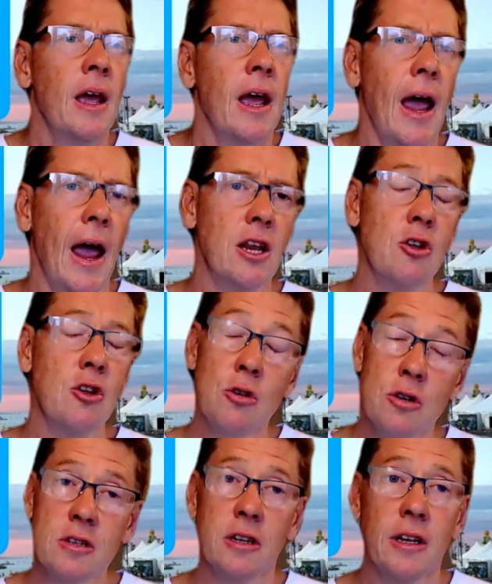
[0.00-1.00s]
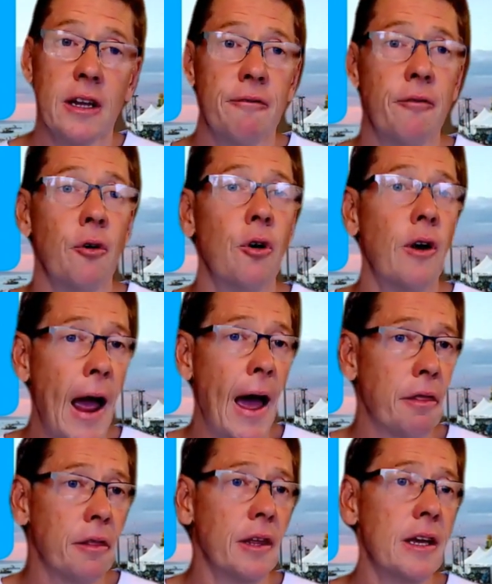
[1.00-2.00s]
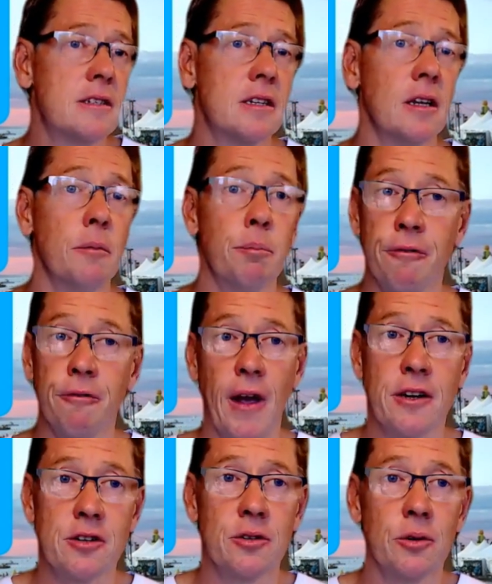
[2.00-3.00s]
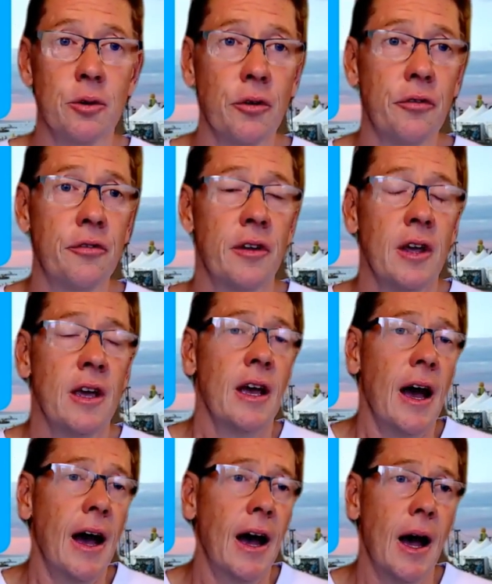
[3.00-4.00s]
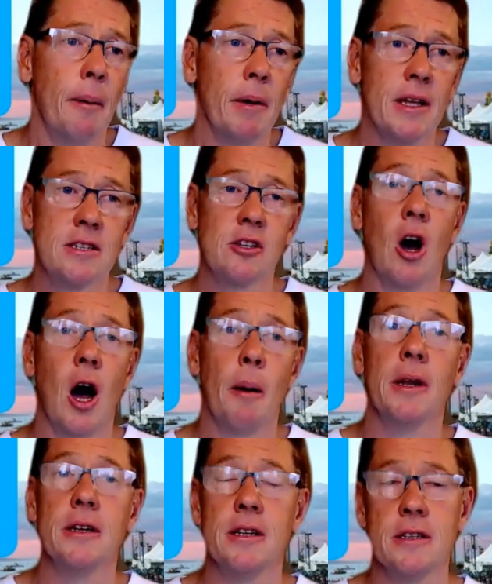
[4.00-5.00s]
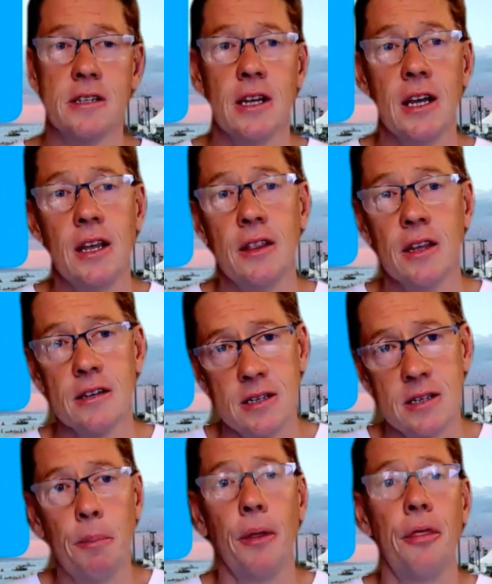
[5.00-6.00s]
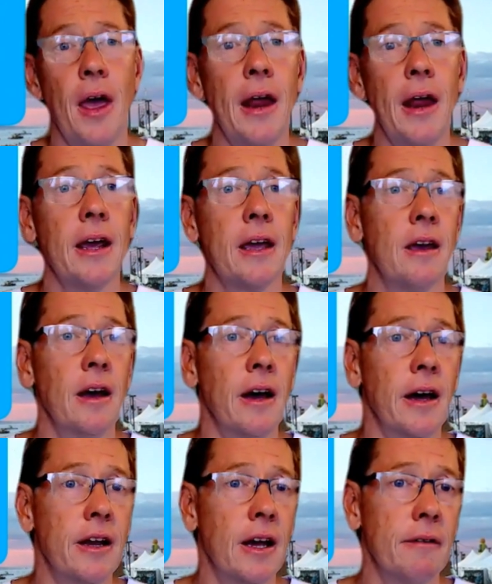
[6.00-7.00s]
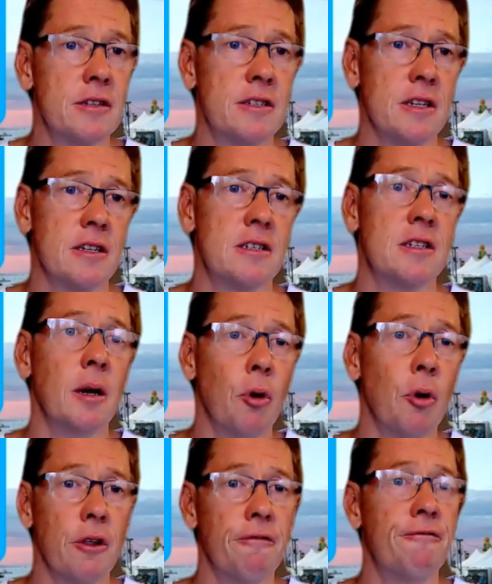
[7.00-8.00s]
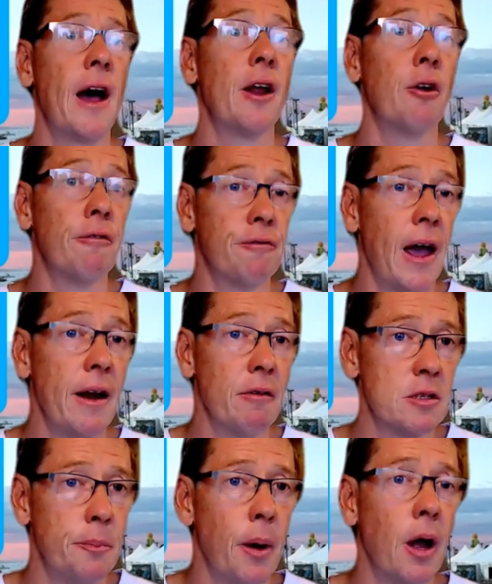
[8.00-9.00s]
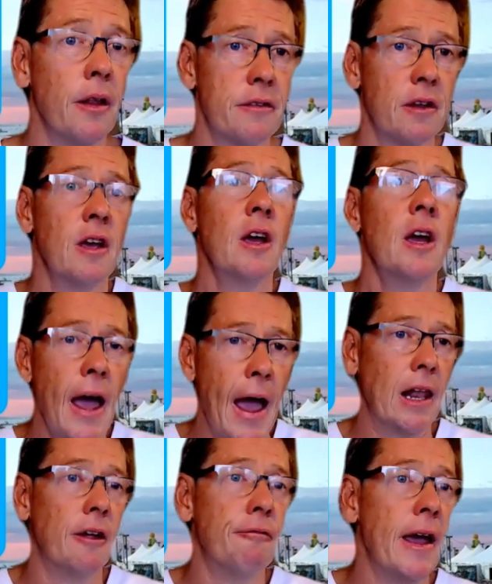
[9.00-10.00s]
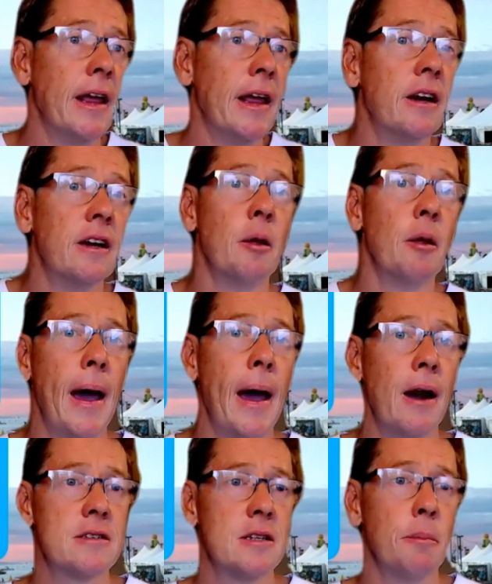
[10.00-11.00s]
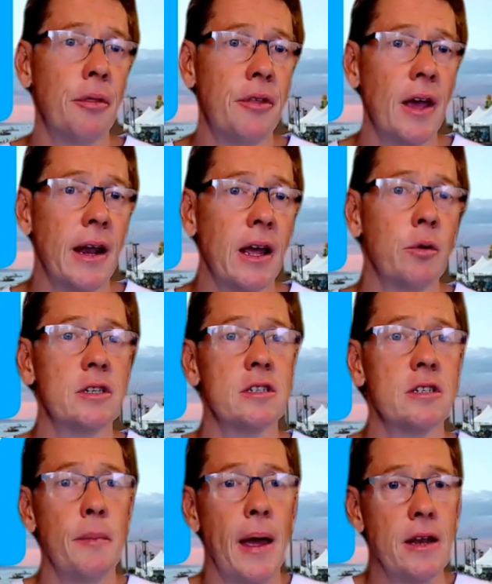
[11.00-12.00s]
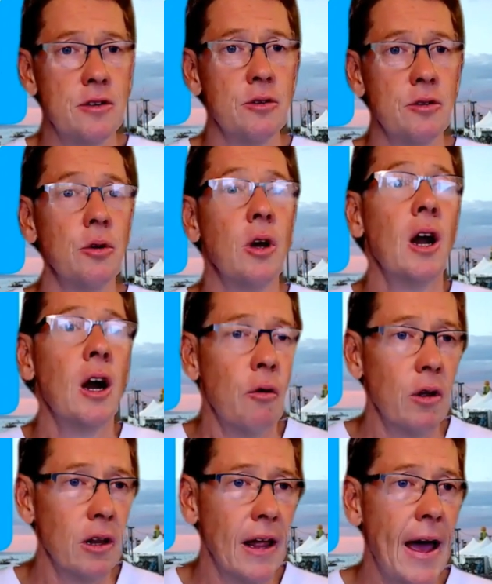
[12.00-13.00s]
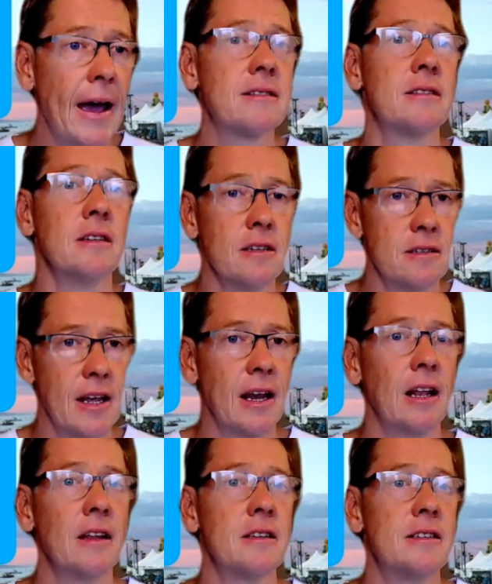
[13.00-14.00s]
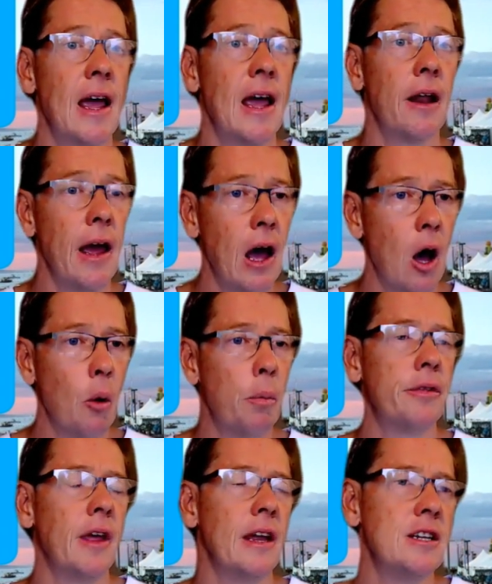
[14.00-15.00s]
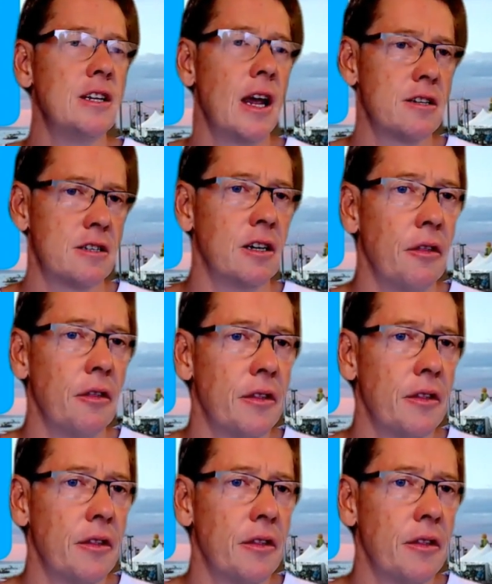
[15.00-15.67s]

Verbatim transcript: And usually, for athletes and professionals, um, it's common to see the sympathetic uh, nervous system or the fight or flight response elevated and the parasympathetic, which is meant to relax and to settle us down, to help with digestion and